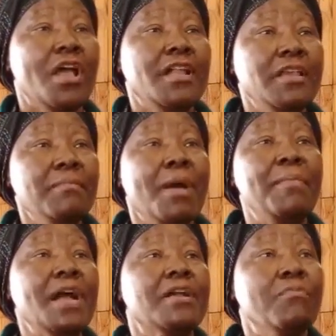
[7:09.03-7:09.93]
A Lima
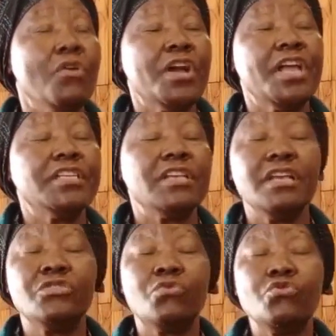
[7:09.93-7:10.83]
Bank mortgage,
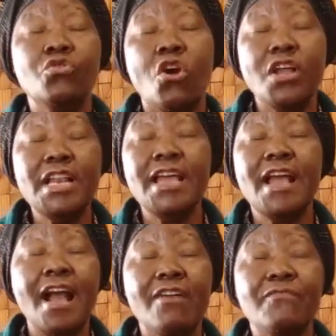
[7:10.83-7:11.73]
it could
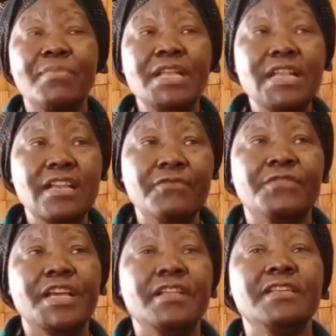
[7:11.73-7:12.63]
only have been
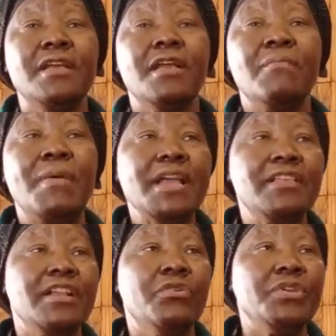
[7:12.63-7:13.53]
lifted by
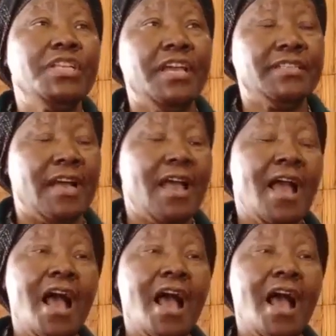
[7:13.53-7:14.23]
the liquidator.